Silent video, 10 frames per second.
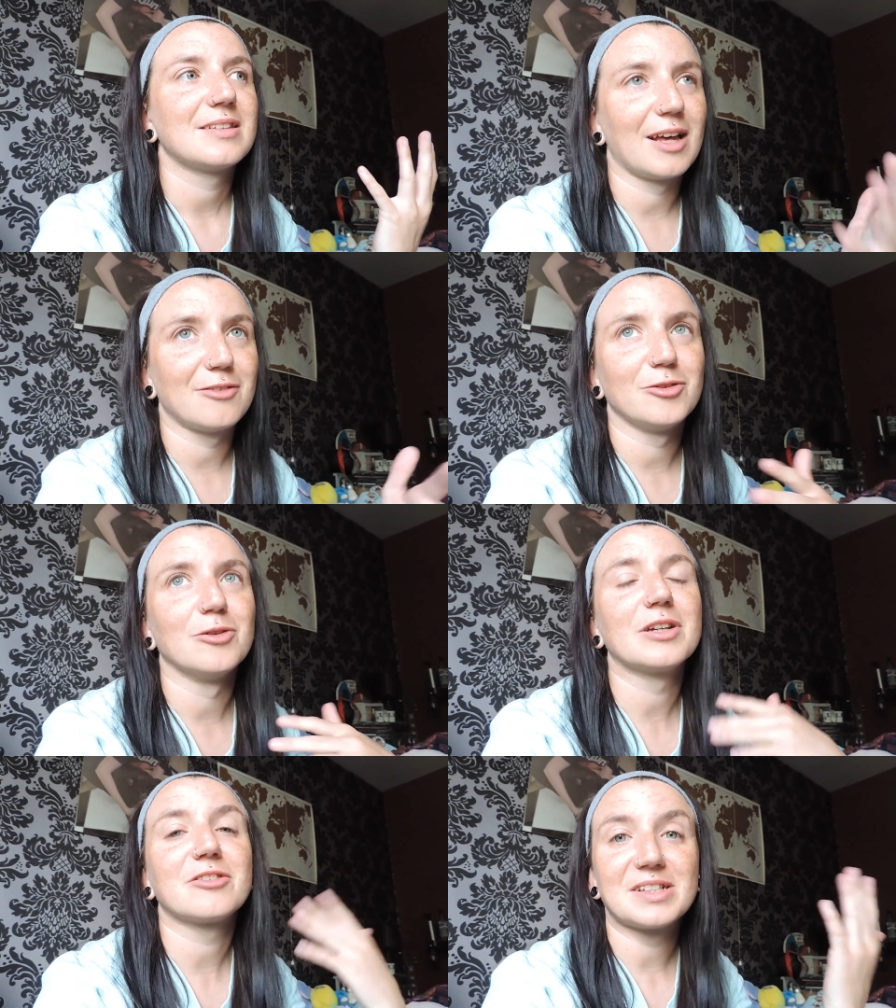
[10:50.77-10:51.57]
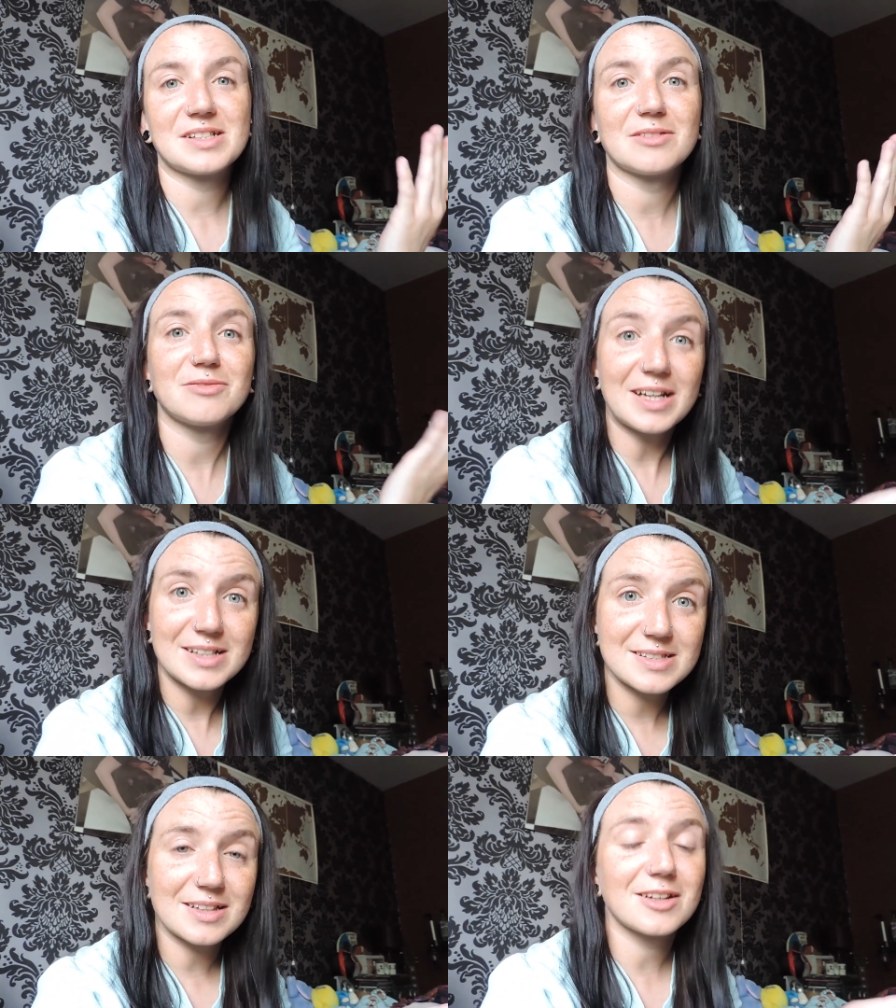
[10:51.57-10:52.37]
therefore increasing the
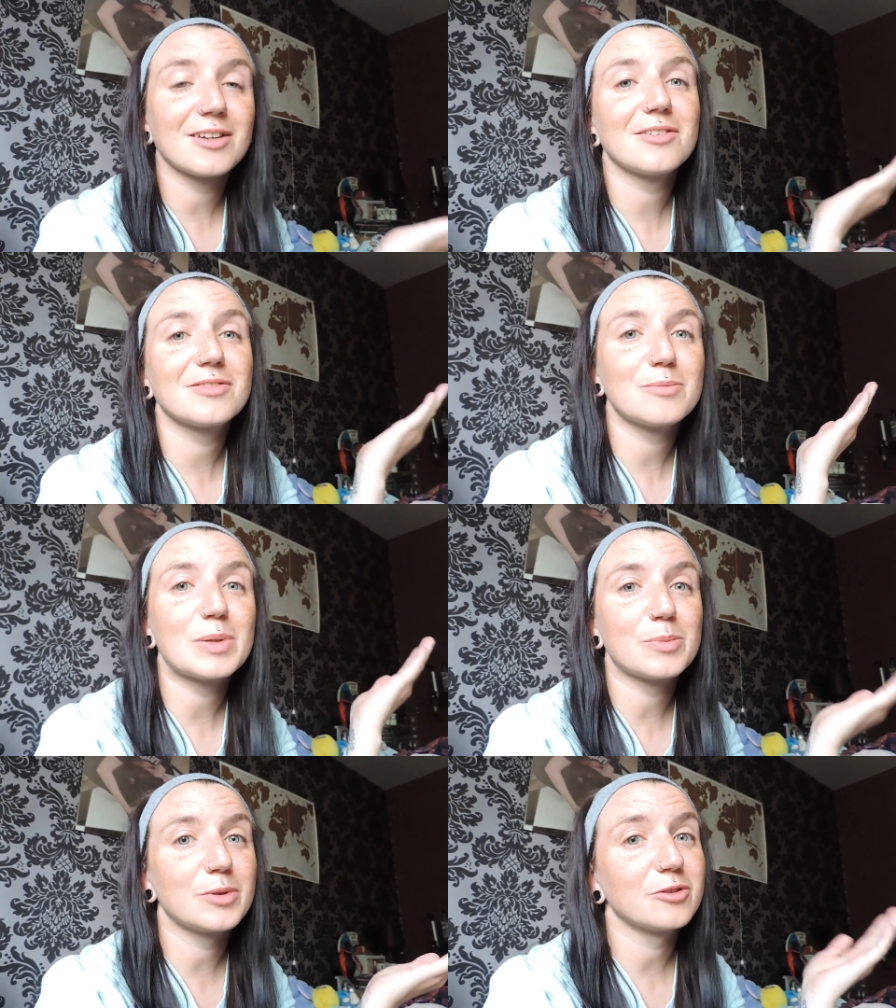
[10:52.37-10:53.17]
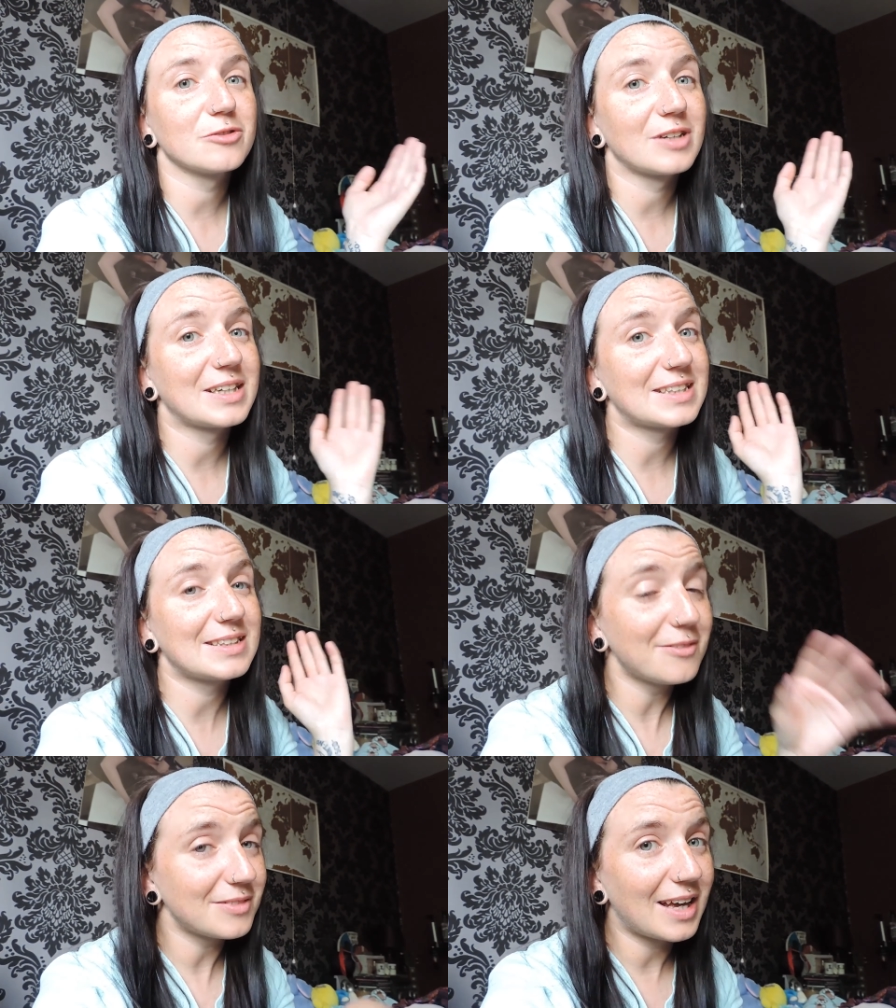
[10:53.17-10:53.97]
risk of the people who already
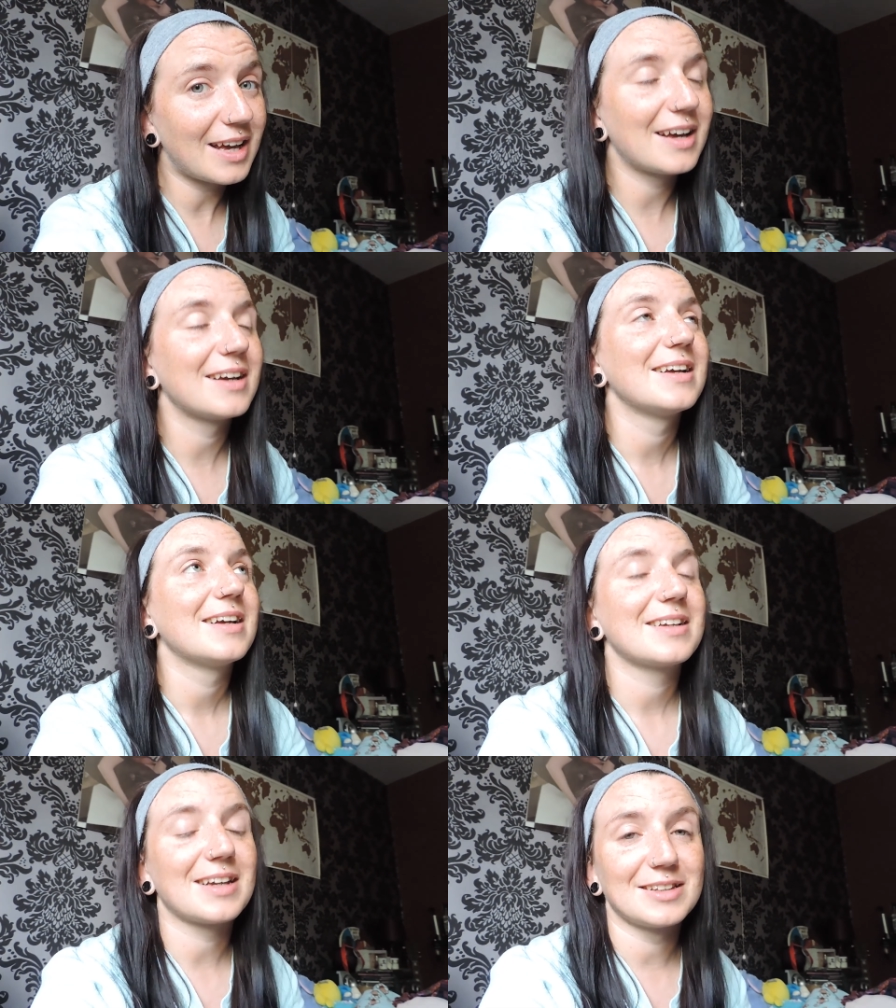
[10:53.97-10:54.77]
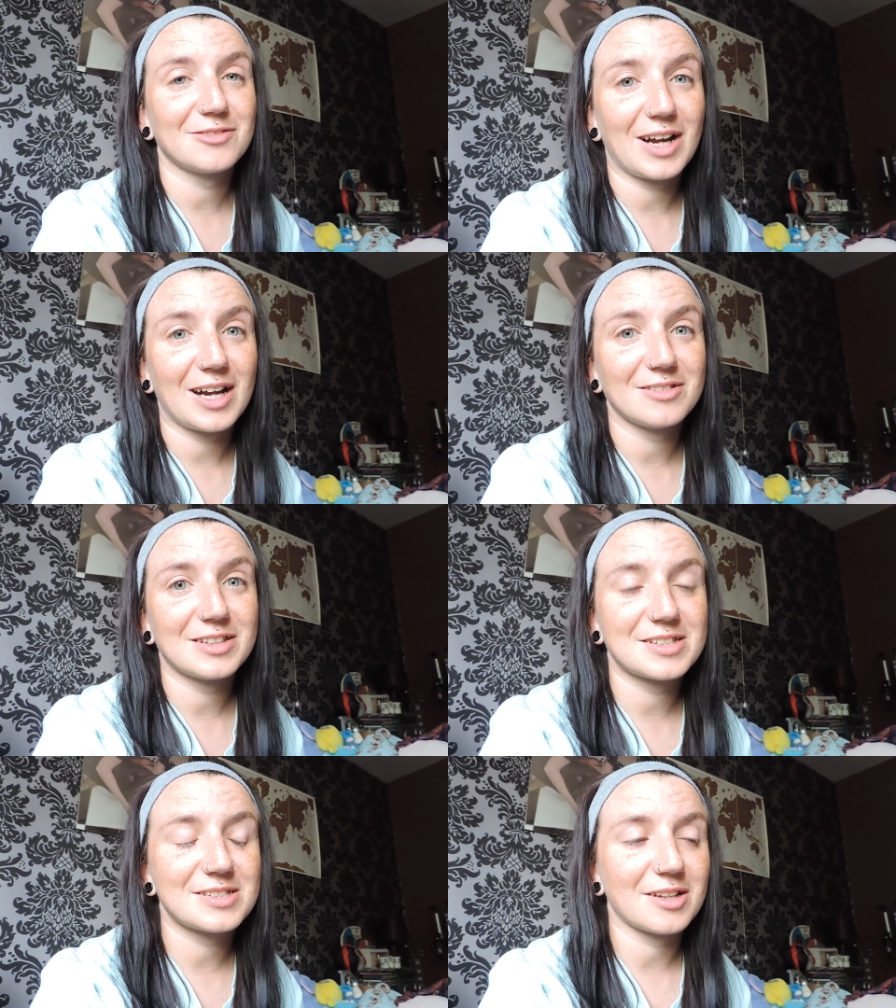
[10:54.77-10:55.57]
live there getting the virus.